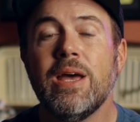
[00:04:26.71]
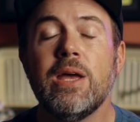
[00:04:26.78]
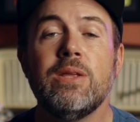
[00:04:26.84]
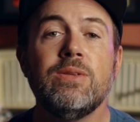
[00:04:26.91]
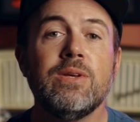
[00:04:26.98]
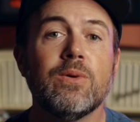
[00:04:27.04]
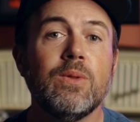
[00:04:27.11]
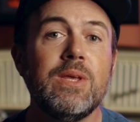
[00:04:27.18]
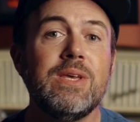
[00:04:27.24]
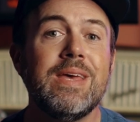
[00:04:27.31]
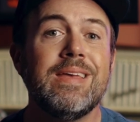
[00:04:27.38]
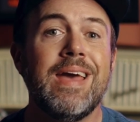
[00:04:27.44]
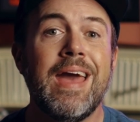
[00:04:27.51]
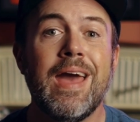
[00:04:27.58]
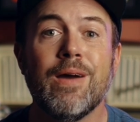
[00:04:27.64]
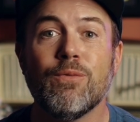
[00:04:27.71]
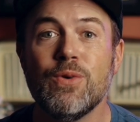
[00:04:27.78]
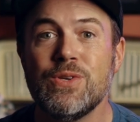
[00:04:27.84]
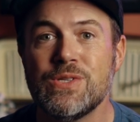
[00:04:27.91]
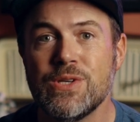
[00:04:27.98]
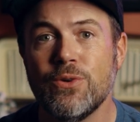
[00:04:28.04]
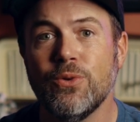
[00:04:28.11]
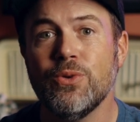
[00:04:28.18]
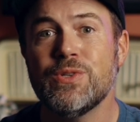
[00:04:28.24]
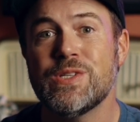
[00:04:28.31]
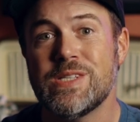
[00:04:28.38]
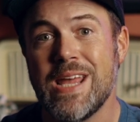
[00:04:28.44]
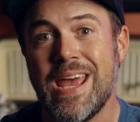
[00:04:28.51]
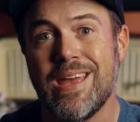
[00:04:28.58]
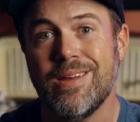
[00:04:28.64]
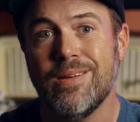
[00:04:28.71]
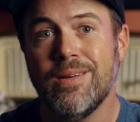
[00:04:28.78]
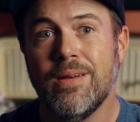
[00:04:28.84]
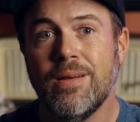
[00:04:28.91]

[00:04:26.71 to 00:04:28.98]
in nearly every single state